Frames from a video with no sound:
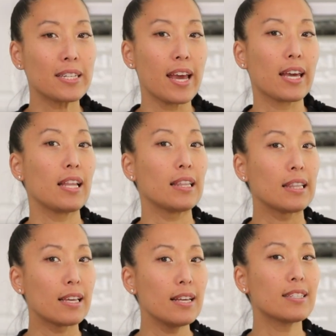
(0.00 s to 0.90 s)
take at
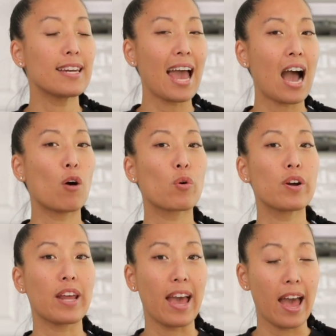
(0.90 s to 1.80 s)
least an hour
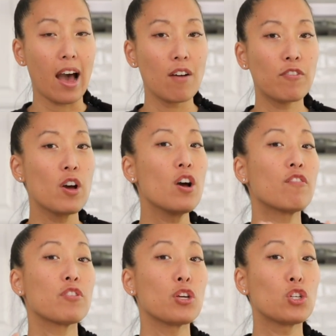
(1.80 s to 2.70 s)
and a half
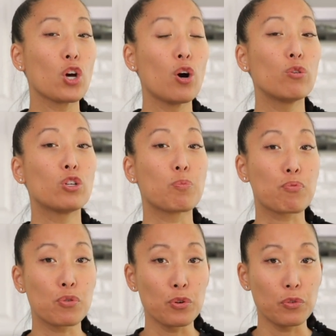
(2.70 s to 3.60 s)
for the dough to
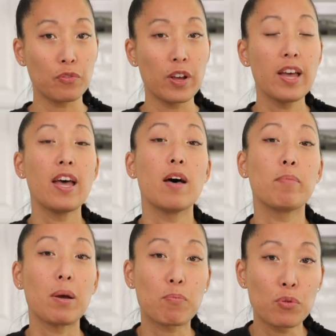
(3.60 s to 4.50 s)
proof. And
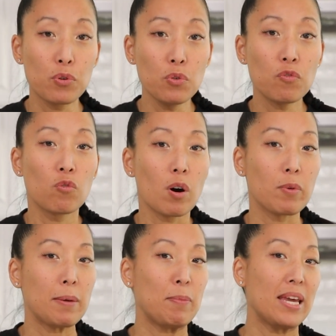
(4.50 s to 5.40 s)
by proof, what
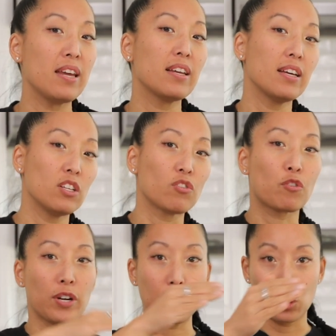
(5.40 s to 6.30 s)
we mean is
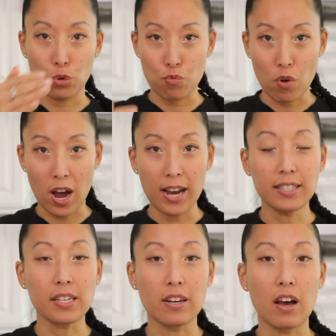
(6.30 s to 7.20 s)
for it to
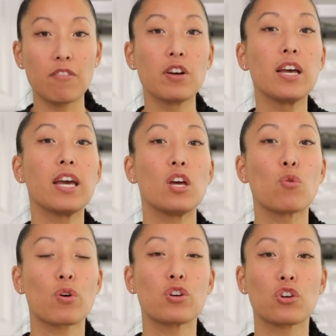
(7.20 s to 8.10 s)
rise enough in
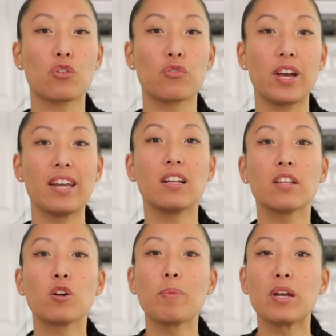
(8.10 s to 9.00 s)
order to create a
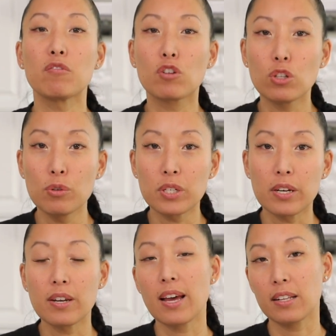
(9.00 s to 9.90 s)
little bit of
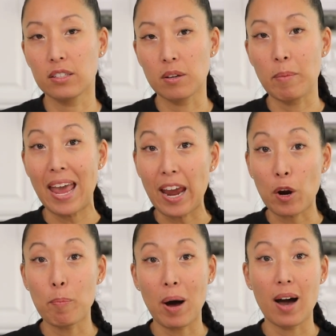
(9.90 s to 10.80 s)
gluten and some
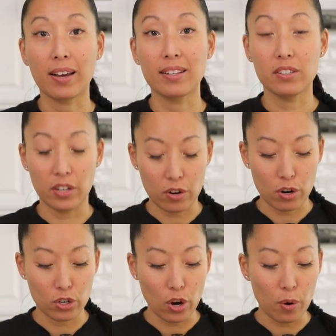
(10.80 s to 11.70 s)
air pockets in
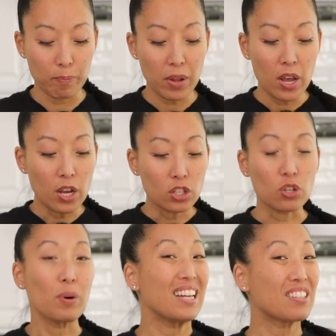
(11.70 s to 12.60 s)
our dough.
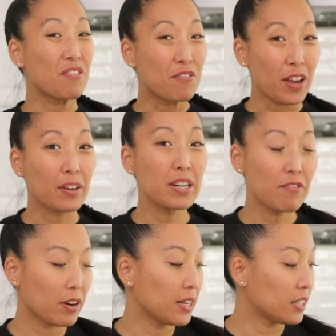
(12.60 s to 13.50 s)
So it's a very,
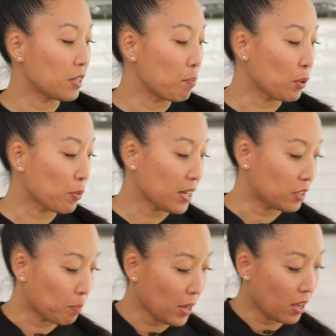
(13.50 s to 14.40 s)
very simple
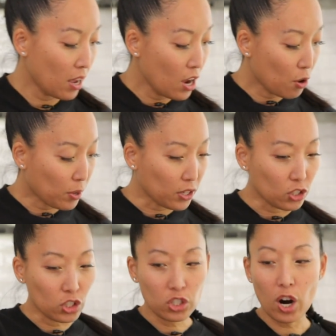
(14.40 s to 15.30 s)
recipe. We're gonna
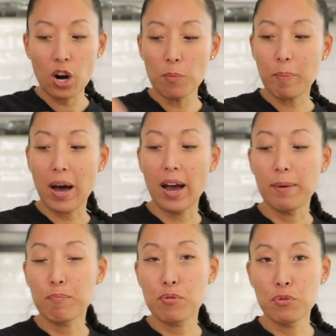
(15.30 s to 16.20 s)
start by
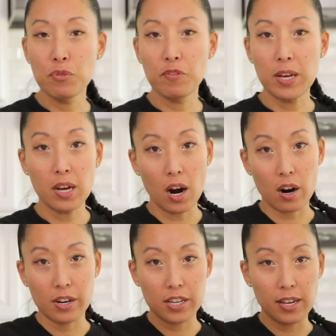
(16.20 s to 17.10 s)
proofing
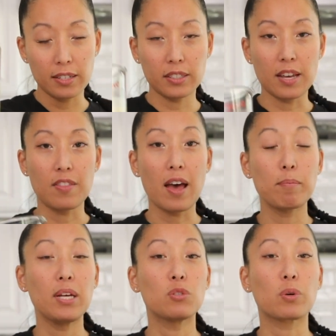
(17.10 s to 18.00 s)
our yeast, and that
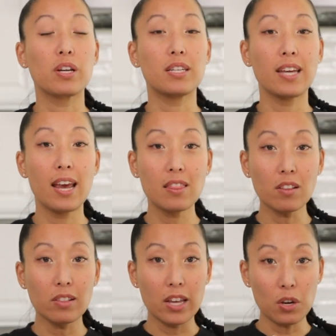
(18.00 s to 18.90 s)
means we're gonna take the
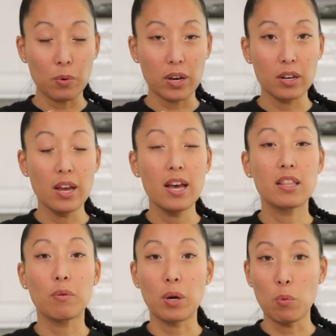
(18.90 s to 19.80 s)
liquid
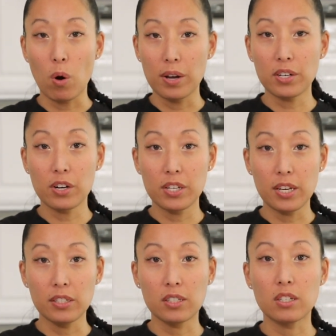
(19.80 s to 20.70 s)
that we want our
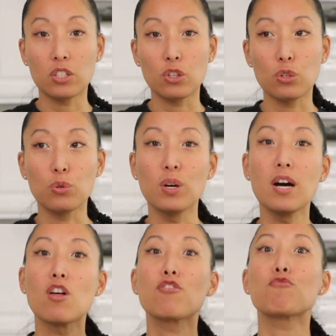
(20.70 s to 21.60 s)
yeast to
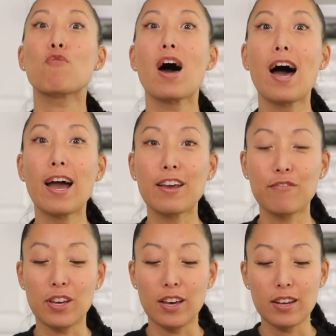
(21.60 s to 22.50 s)

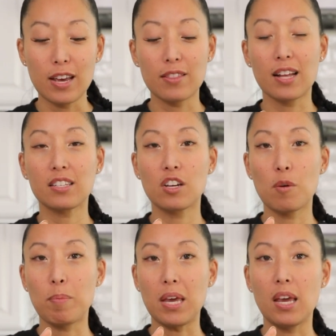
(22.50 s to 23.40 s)
thrive in, and that's
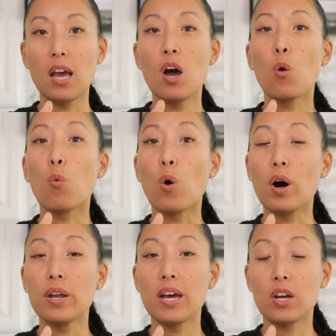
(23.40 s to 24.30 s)
gonna be
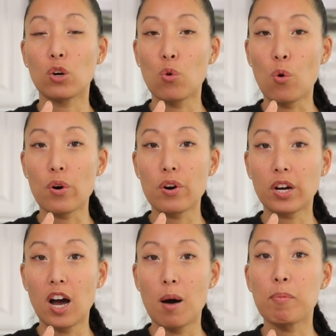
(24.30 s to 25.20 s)
1 1/4
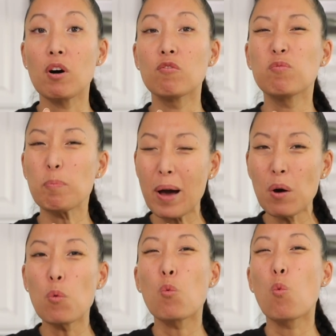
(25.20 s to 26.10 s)
cup of
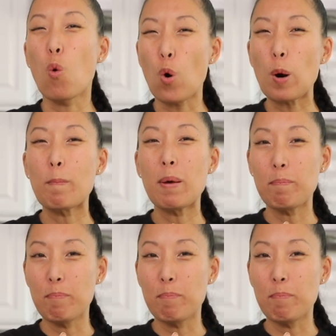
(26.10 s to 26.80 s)
about warm